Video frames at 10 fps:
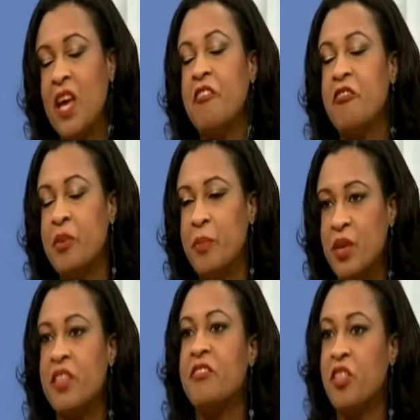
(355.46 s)
every
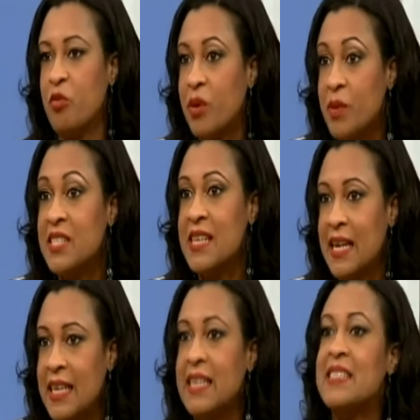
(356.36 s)
month for 3 months
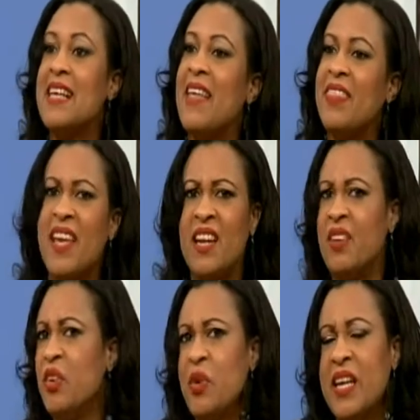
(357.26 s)
at least, and
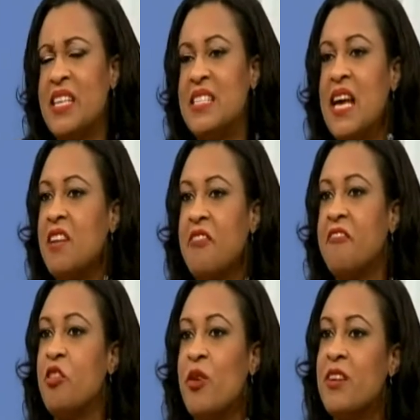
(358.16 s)
then you can decide if
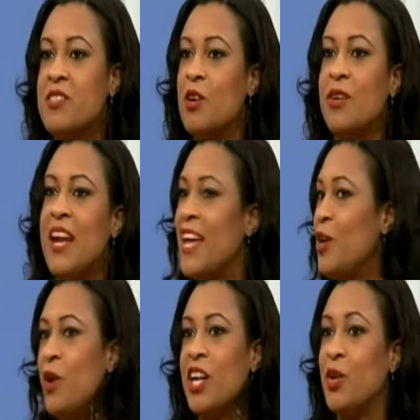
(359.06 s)
a few years down the
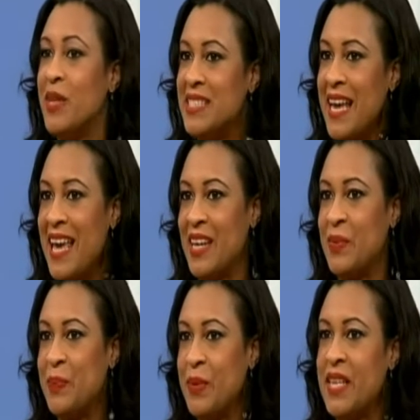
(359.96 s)
line you want to do it
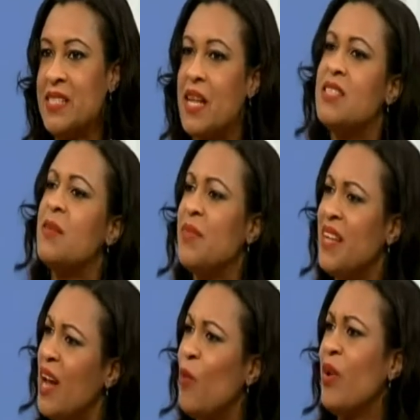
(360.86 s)
again. But it's not
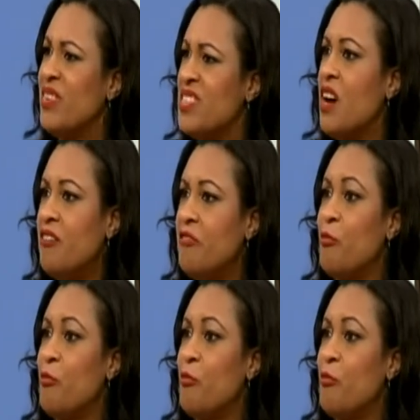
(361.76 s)
something that wears off.